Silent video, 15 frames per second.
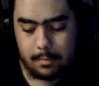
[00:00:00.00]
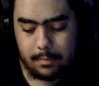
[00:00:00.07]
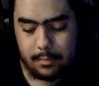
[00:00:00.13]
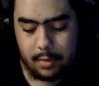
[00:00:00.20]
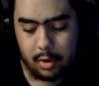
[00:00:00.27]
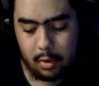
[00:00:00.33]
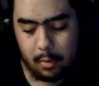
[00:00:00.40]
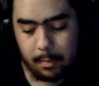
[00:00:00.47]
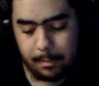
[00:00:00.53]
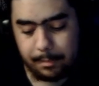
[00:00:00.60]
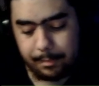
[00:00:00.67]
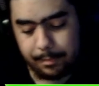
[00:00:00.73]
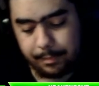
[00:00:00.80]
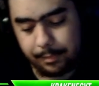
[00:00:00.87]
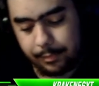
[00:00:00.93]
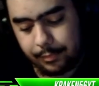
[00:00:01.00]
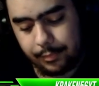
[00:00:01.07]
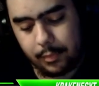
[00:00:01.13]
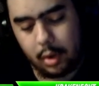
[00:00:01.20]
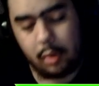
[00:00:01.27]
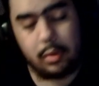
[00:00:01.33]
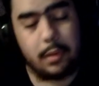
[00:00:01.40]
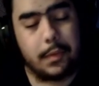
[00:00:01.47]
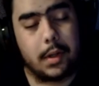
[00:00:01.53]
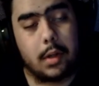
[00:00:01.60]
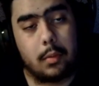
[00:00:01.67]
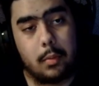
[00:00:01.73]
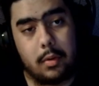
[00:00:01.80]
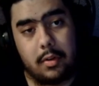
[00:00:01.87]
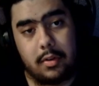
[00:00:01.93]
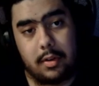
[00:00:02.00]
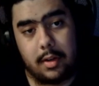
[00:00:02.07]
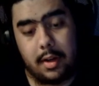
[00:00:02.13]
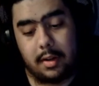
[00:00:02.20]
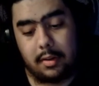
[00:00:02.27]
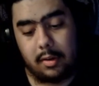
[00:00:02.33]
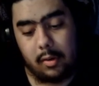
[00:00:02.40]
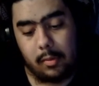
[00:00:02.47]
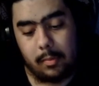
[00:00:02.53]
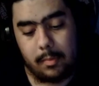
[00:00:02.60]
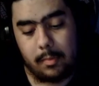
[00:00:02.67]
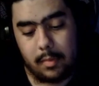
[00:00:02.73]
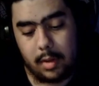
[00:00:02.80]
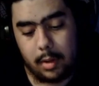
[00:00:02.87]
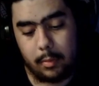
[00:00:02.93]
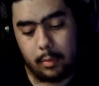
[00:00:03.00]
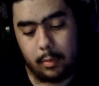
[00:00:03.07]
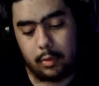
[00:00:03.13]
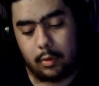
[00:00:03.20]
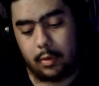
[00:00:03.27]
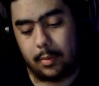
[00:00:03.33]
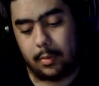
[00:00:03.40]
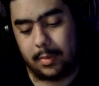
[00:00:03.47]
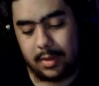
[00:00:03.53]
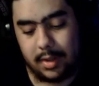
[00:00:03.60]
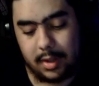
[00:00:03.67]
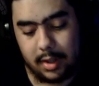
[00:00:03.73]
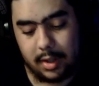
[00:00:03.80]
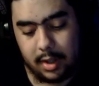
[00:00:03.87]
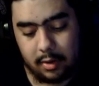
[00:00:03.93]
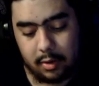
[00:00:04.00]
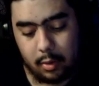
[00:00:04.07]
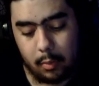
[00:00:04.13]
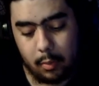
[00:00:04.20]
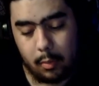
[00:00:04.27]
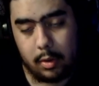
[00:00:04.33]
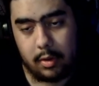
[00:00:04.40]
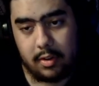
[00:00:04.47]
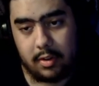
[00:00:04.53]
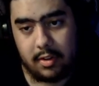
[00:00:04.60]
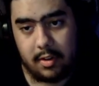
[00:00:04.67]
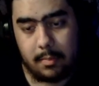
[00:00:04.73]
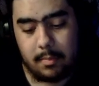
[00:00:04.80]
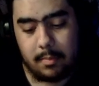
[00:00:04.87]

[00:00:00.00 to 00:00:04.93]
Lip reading: So, only if you guys want to see that, though. I won't do something that you guys don't want to see.